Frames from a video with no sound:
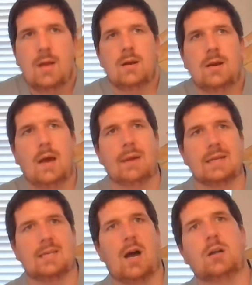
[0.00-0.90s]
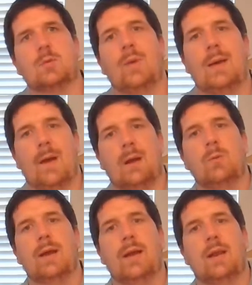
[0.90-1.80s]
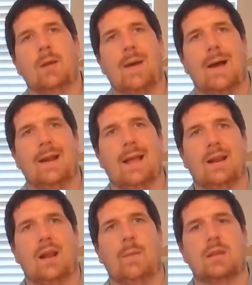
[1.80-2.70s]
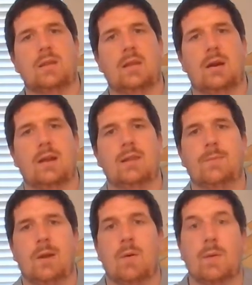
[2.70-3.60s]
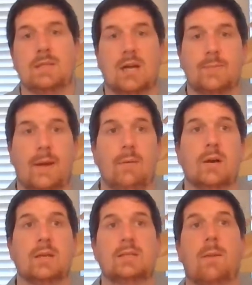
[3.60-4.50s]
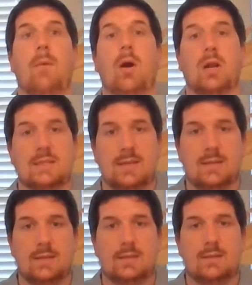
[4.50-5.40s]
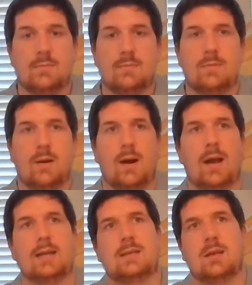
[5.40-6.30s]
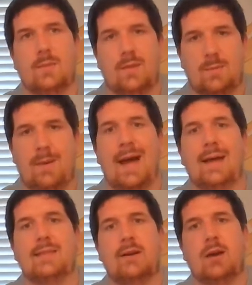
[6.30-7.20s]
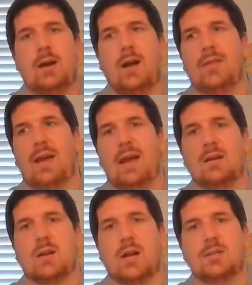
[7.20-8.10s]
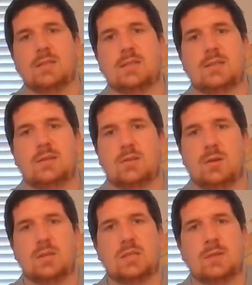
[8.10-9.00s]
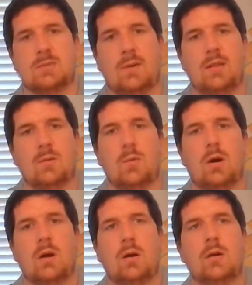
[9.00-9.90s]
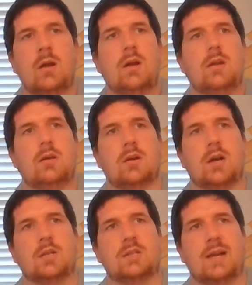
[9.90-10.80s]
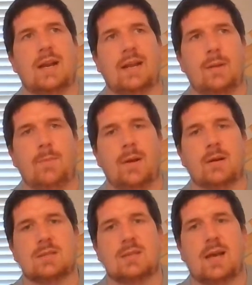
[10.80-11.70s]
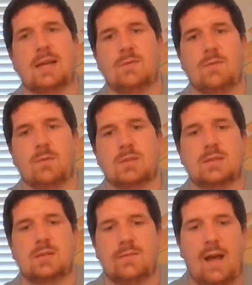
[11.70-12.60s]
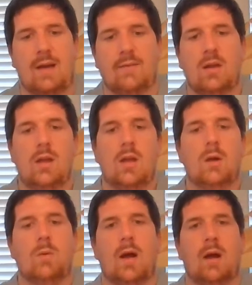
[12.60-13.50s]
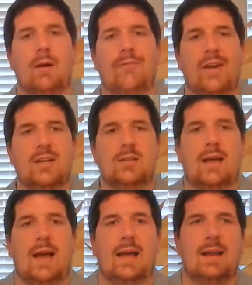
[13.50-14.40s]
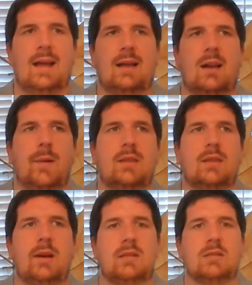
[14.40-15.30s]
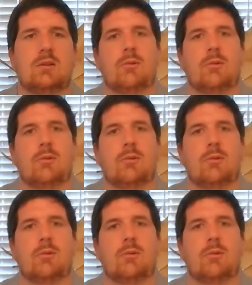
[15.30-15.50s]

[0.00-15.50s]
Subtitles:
Now, we had talked way back when about economic theory, and the big one we talked about was mercantilism. All right, talking about the pie theory and all that. Your country's, there's only so much money in the world. Your country's got to get a bigger slice if it wants to survive. Well, eventually that economic theory is going to be